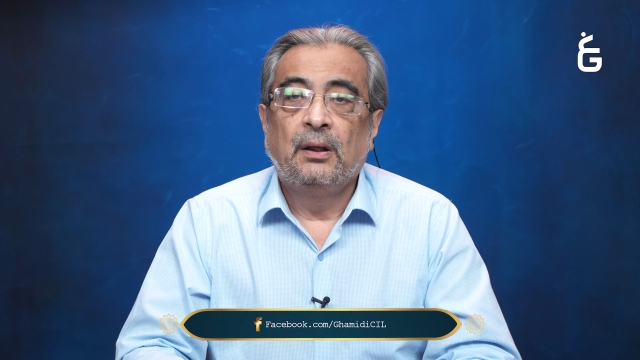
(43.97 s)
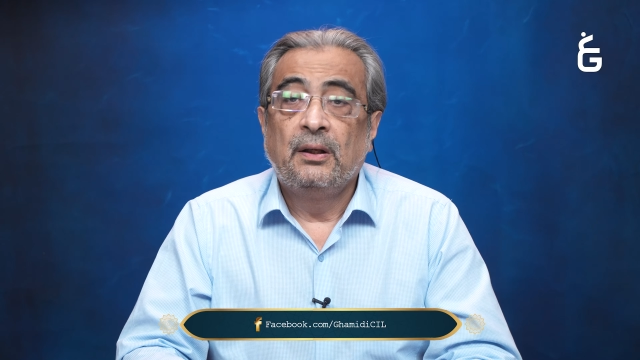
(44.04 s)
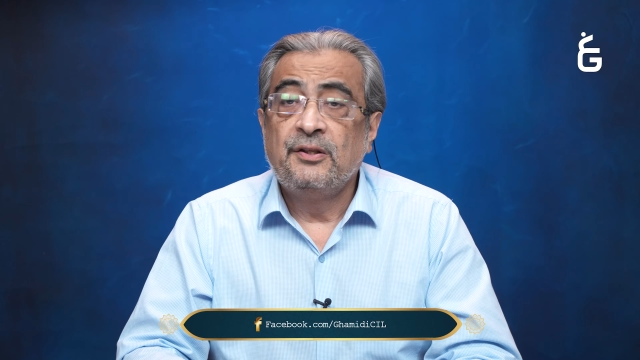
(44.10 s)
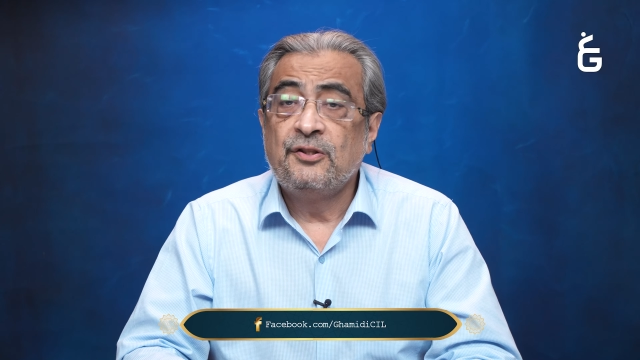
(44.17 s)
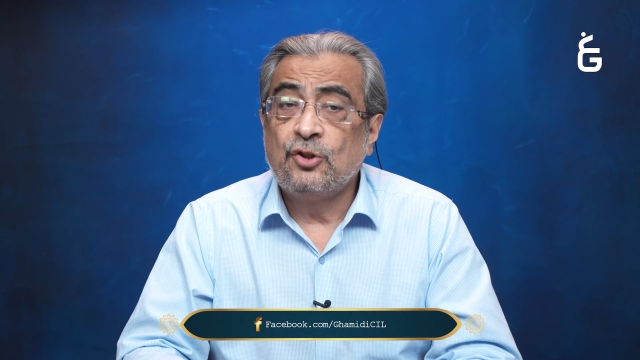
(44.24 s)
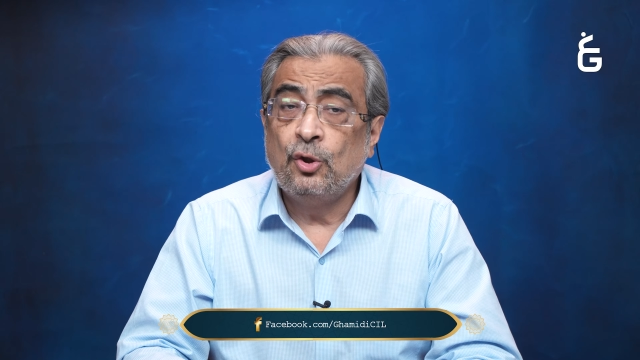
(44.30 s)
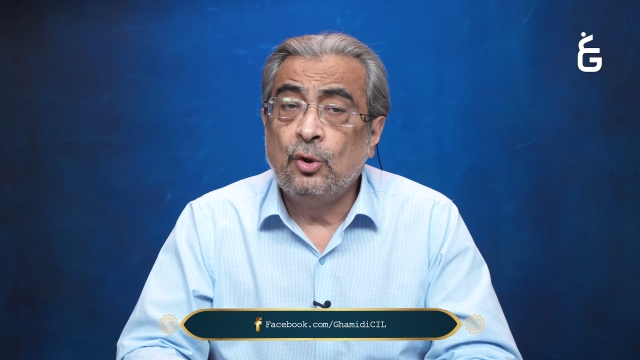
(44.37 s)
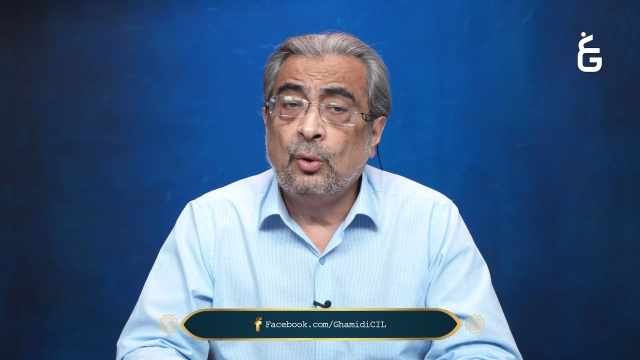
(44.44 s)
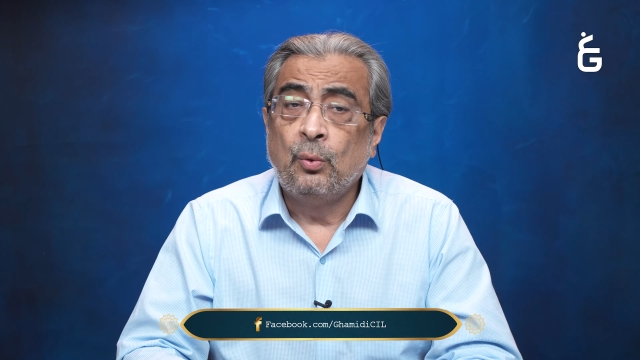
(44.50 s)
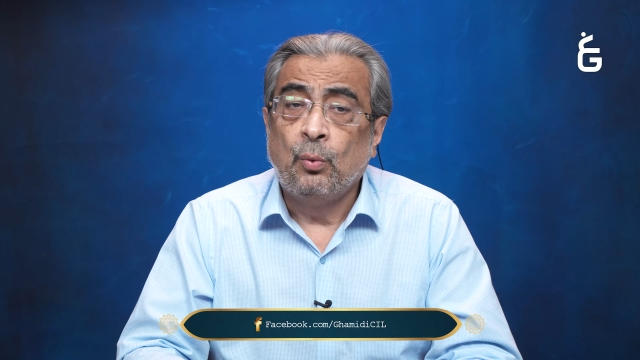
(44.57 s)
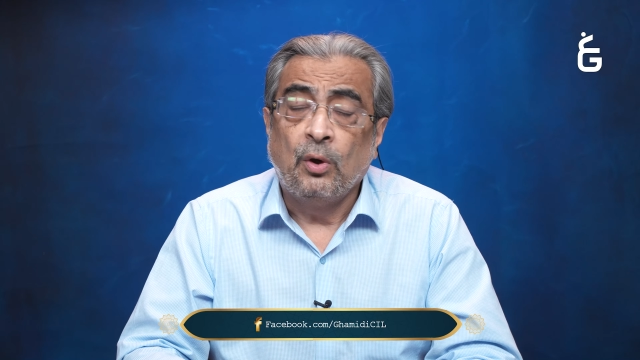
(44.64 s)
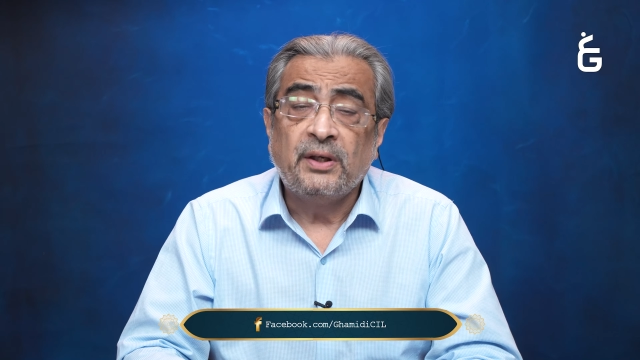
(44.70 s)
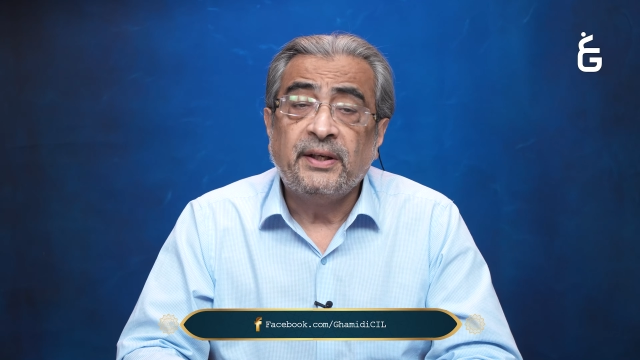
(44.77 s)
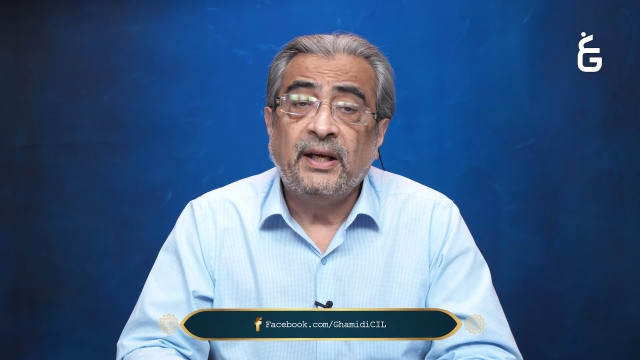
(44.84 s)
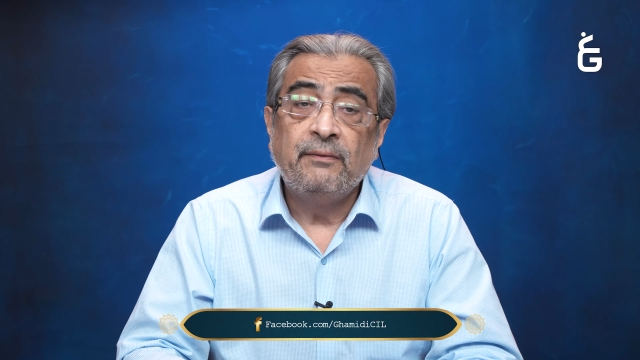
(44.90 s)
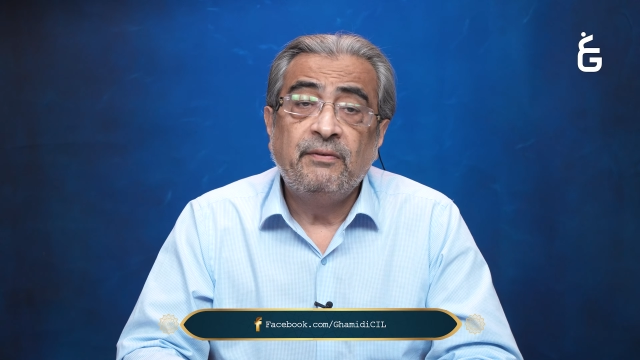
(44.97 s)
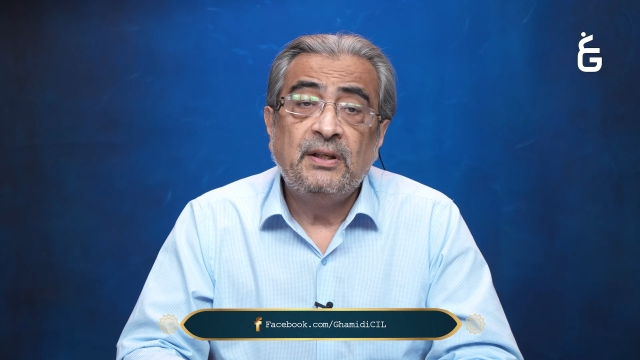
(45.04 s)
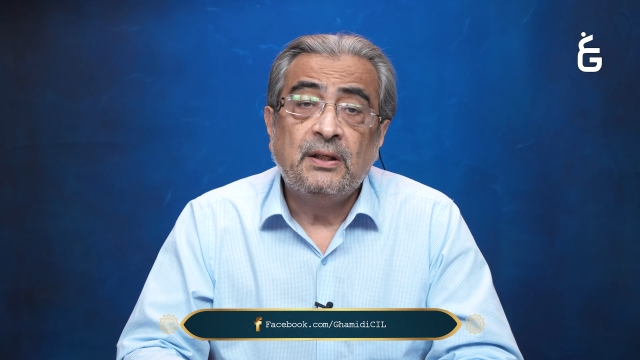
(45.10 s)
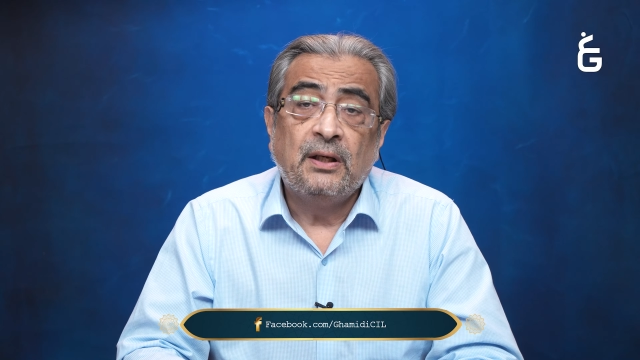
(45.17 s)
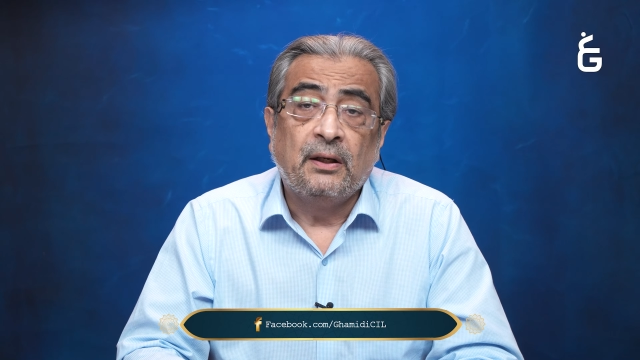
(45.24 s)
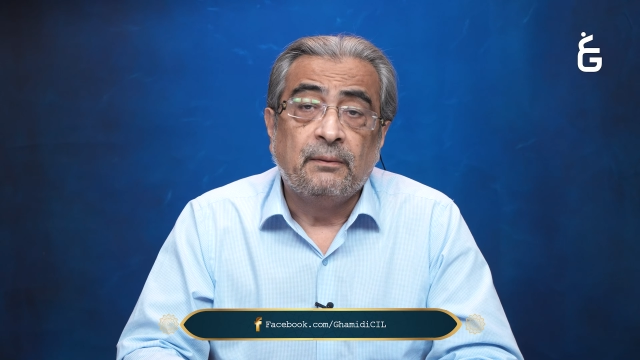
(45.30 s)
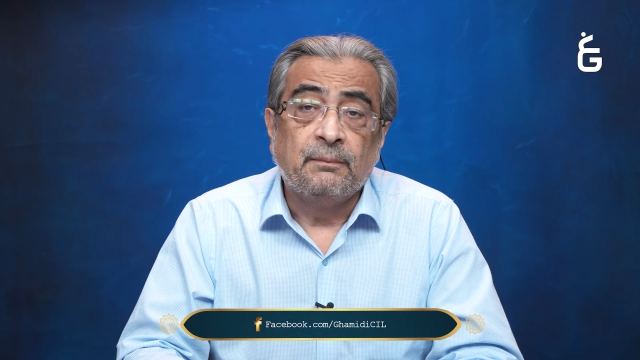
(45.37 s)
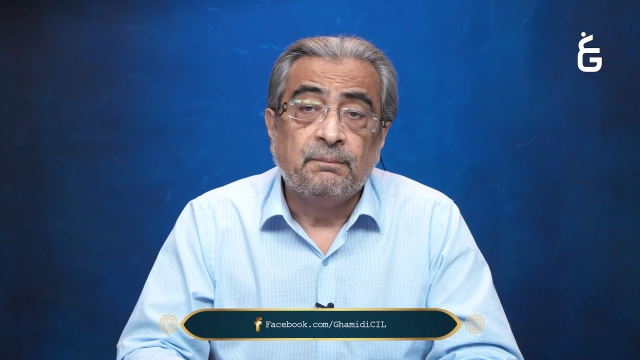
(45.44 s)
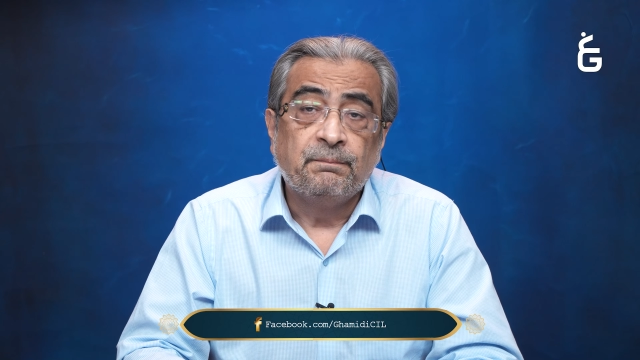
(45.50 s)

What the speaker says: So, what can be done?